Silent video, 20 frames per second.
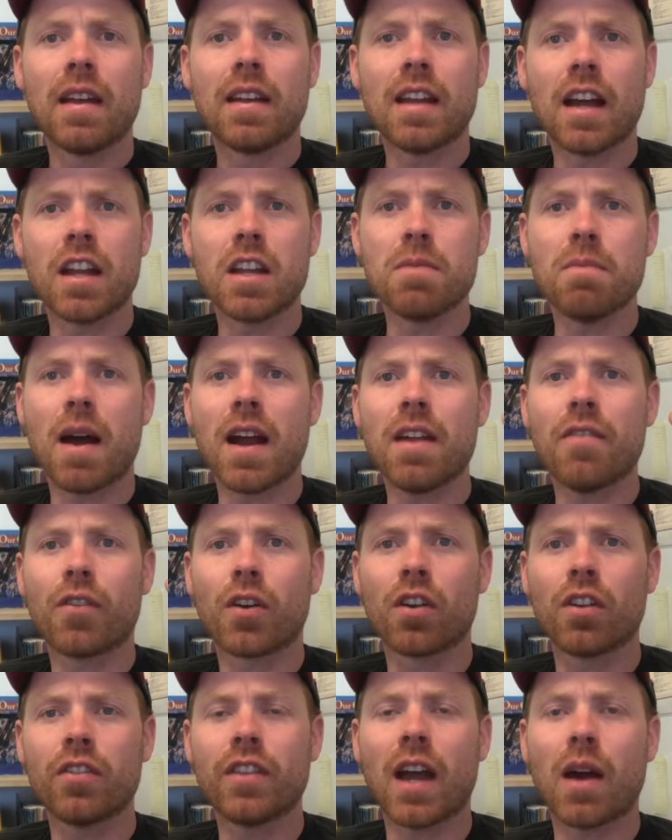Now, you might have
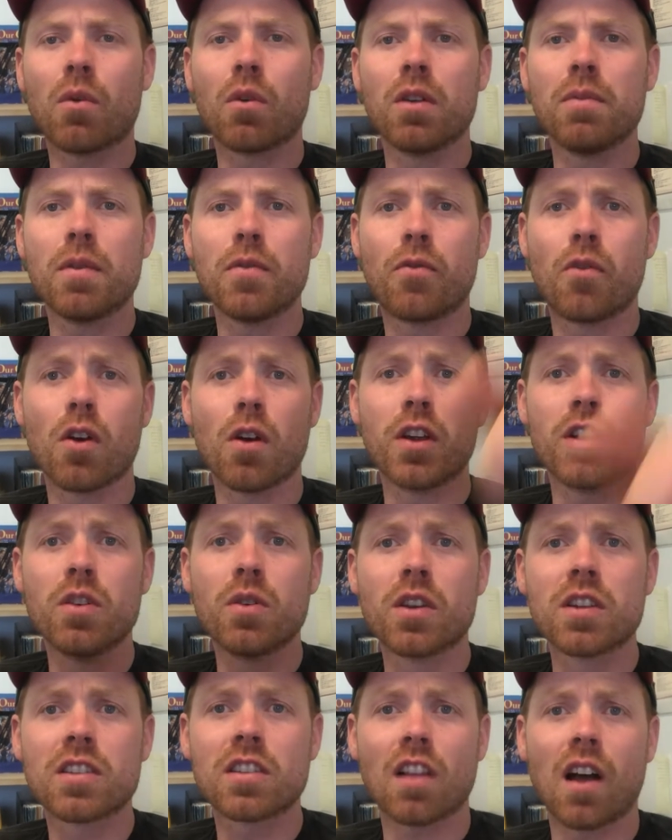heard that word before.
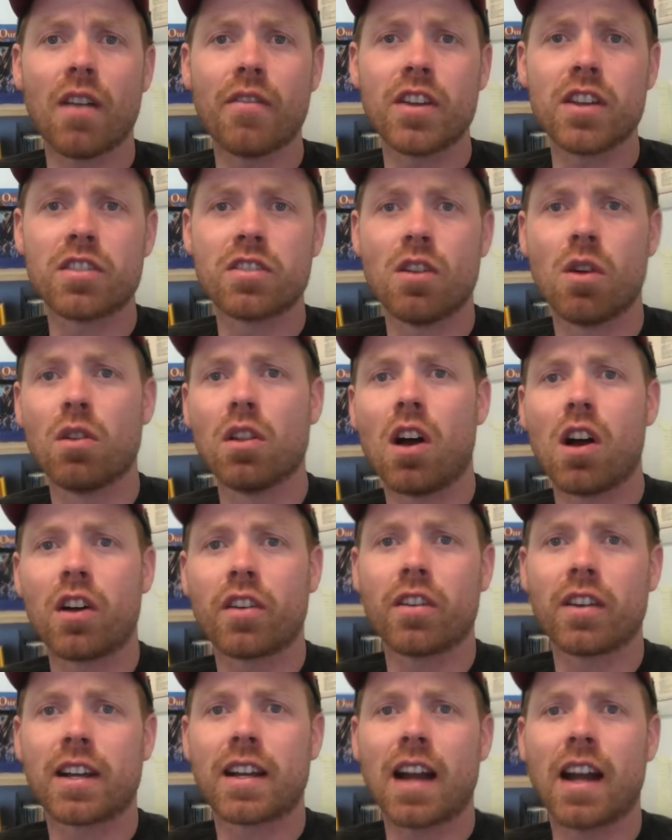Yugoslavia is no
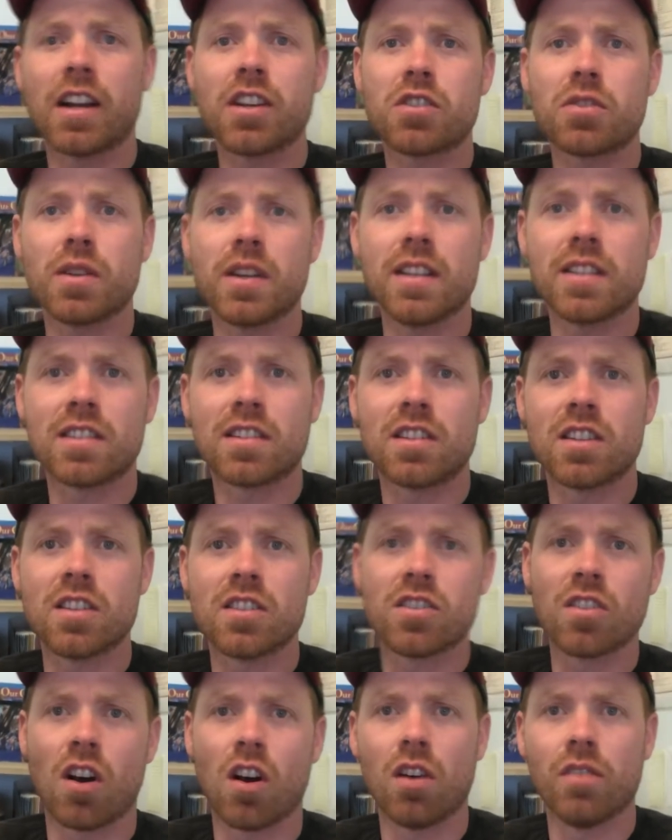longer a country. It's
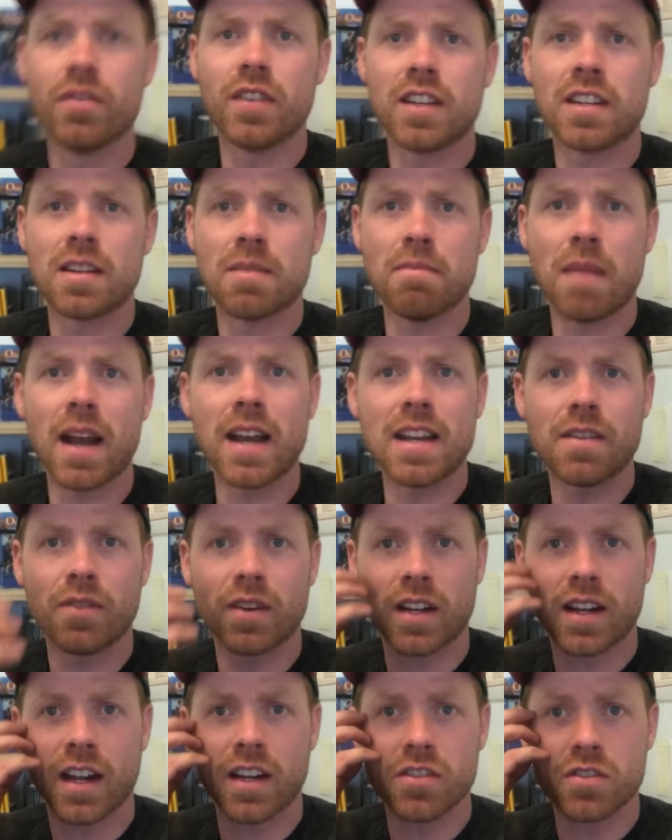dissolved into many
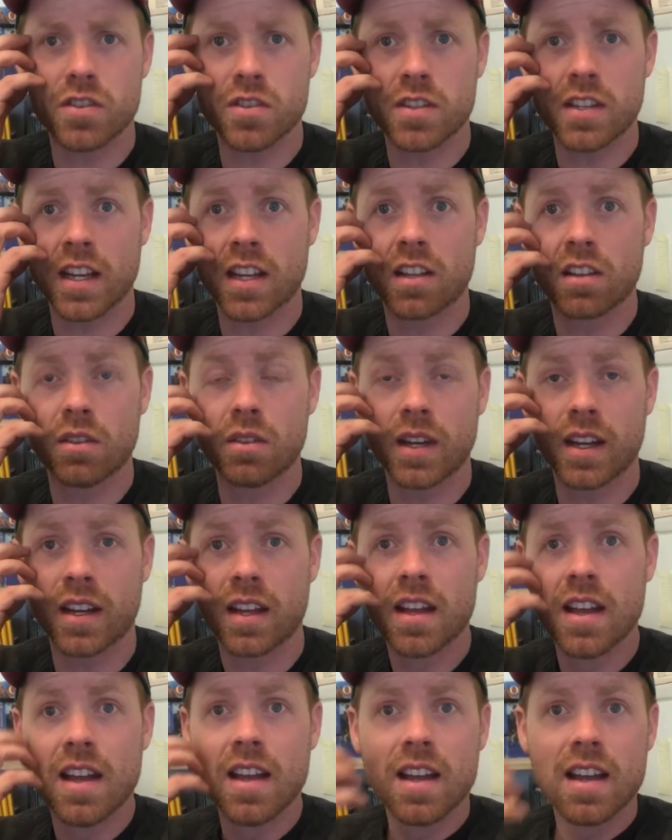different countries,
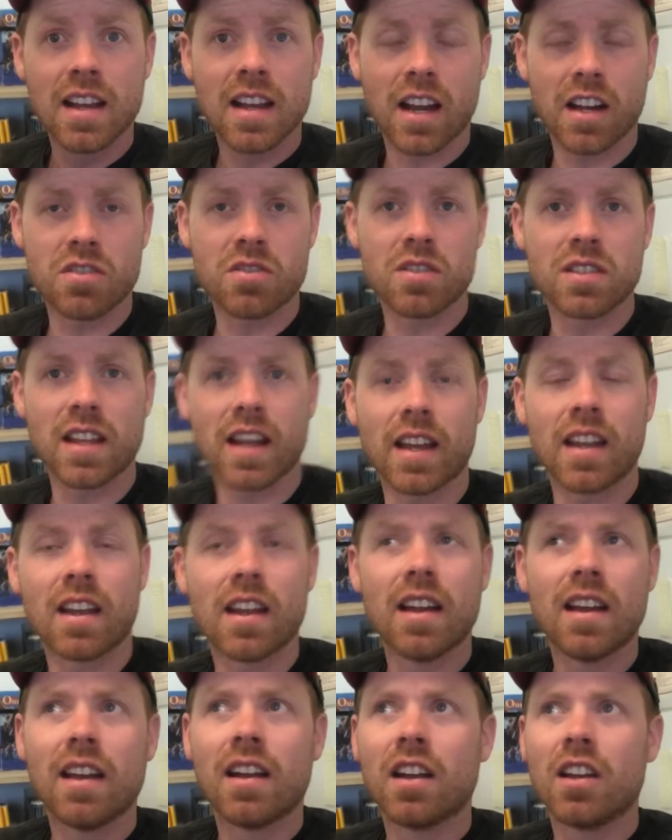including countries
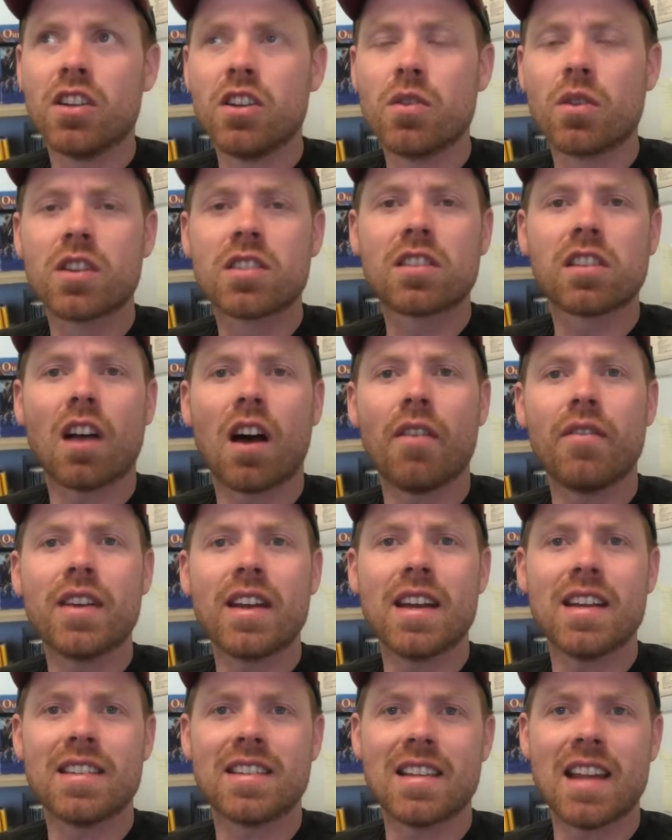like
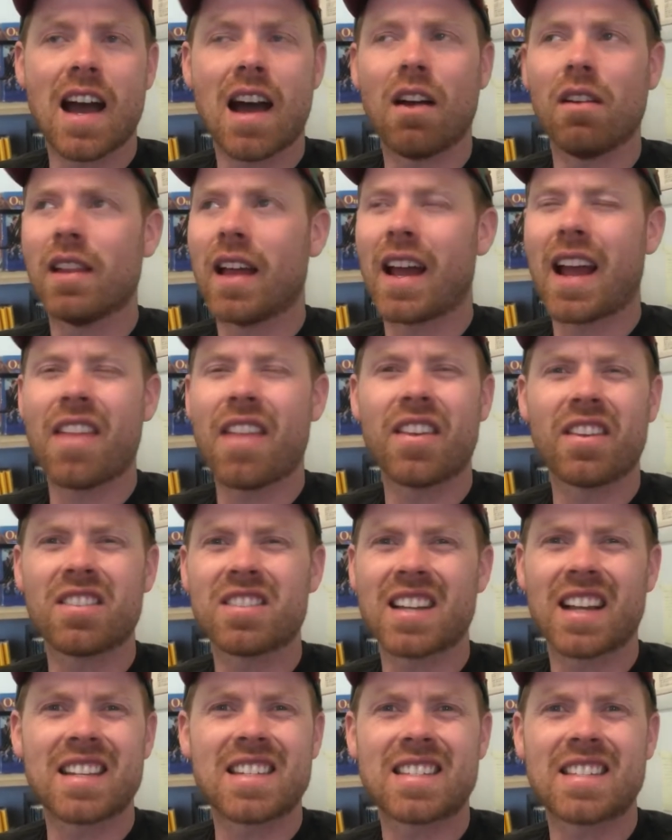Yugoslavia is now like, I think
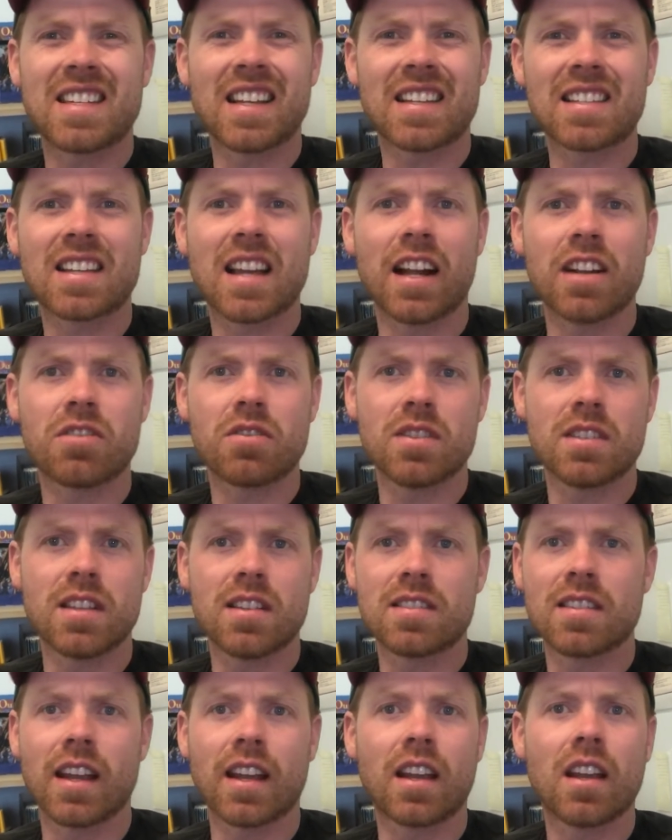there's like six countries.
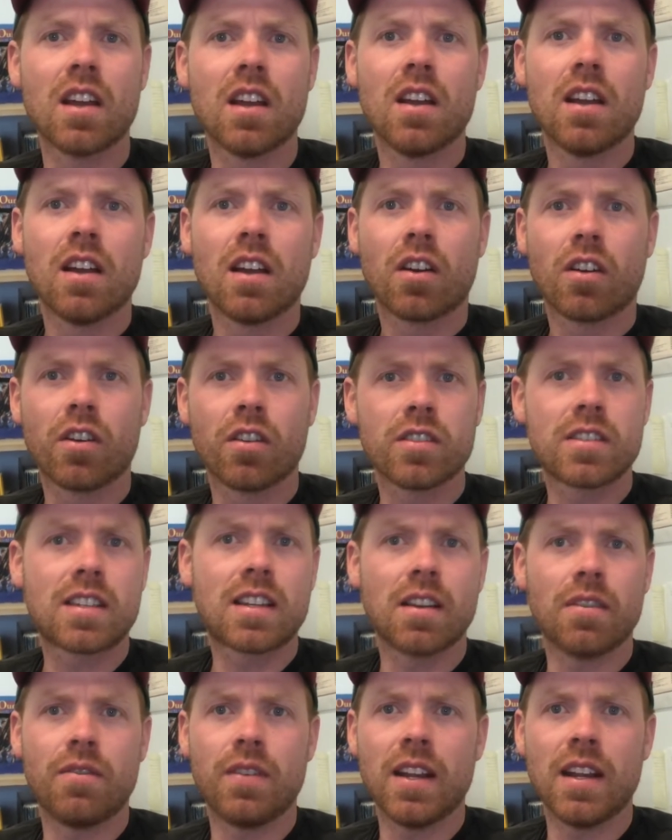It's like
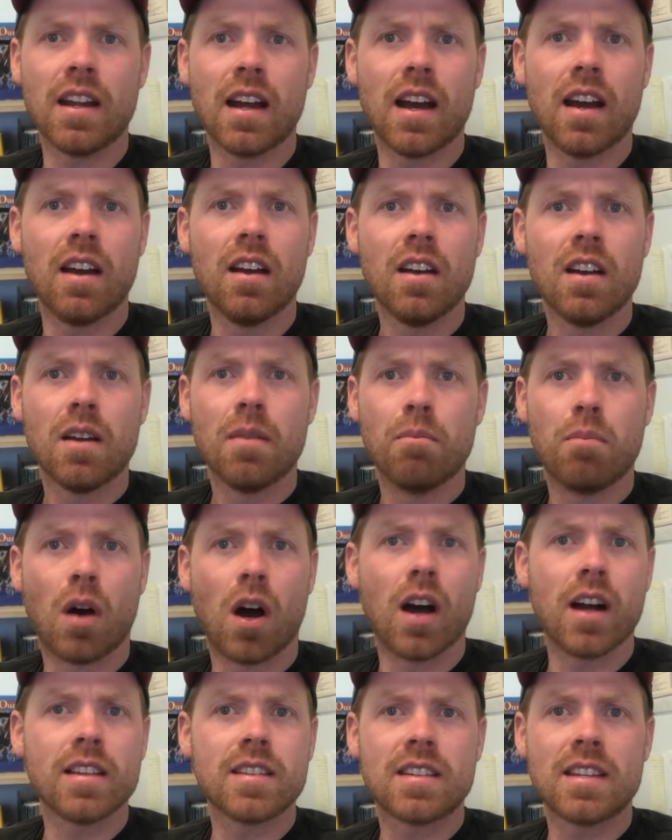Herzegovina,
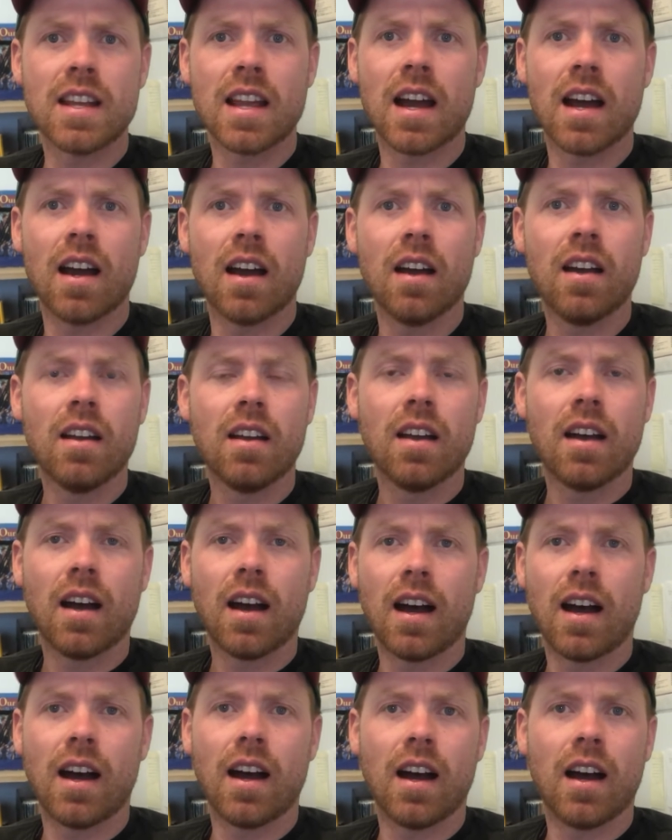Bosnia,
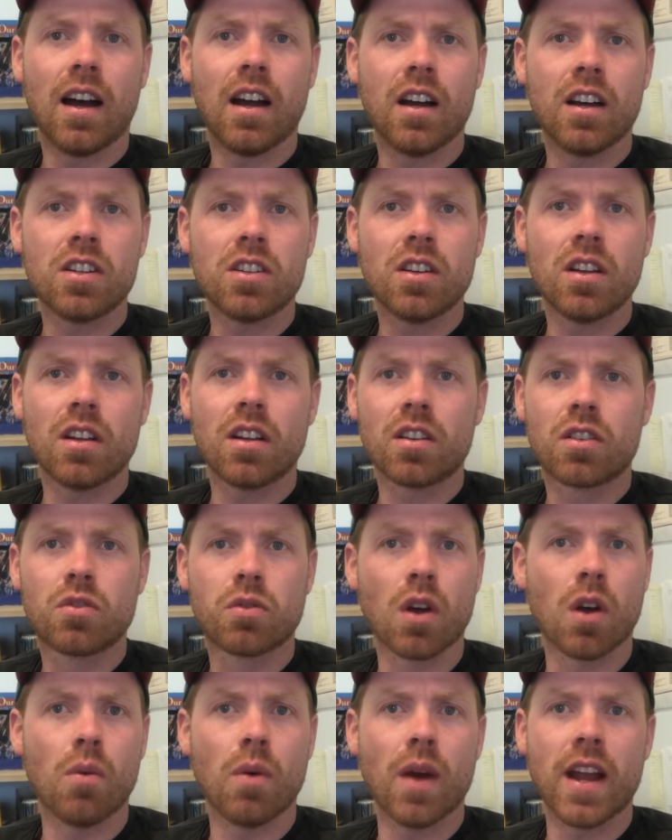uh,
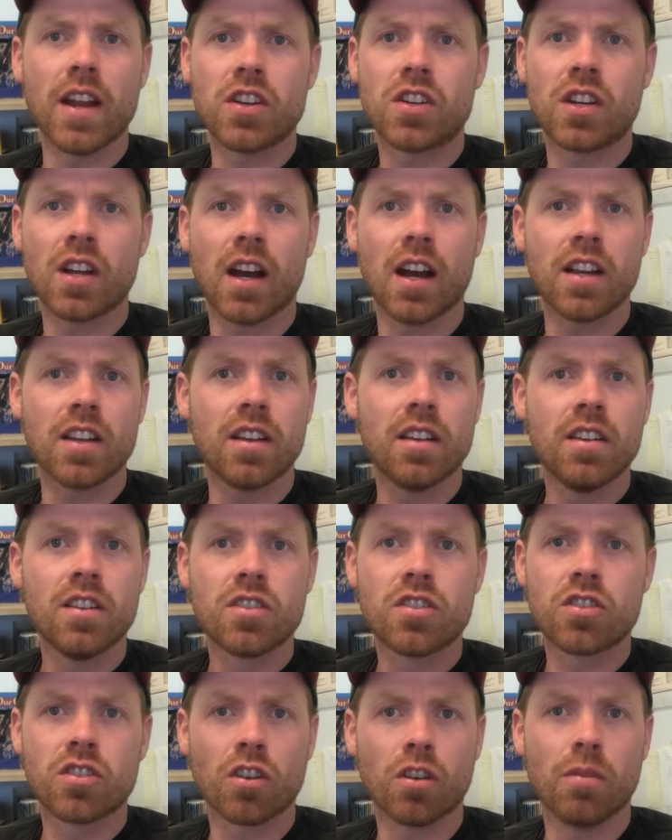Croatia,
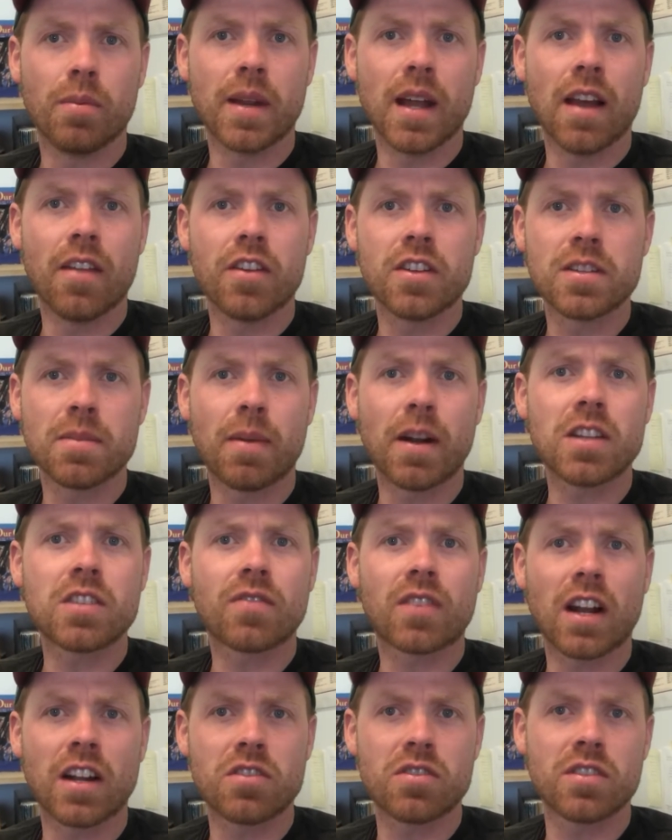Serbia. There's a bunch
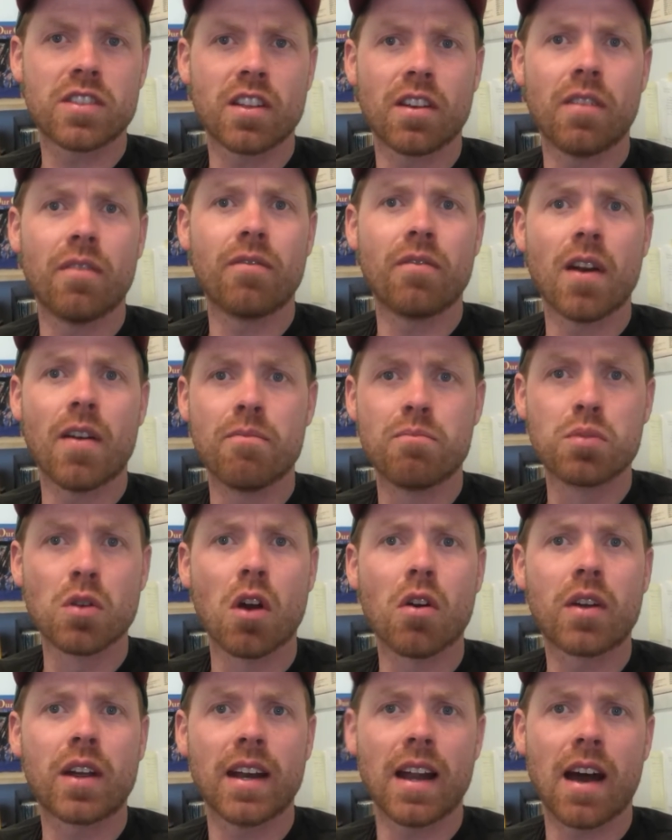of countries that have, have
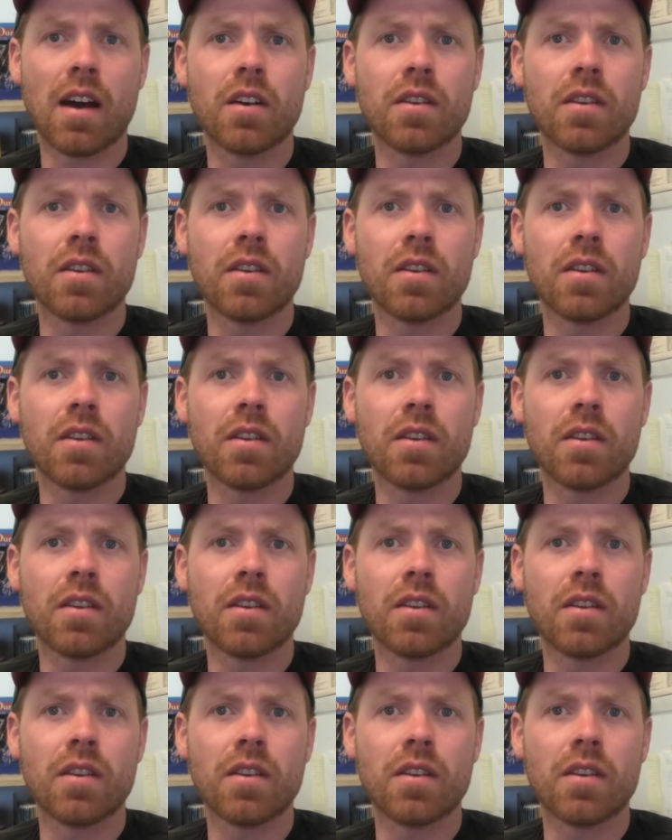broken out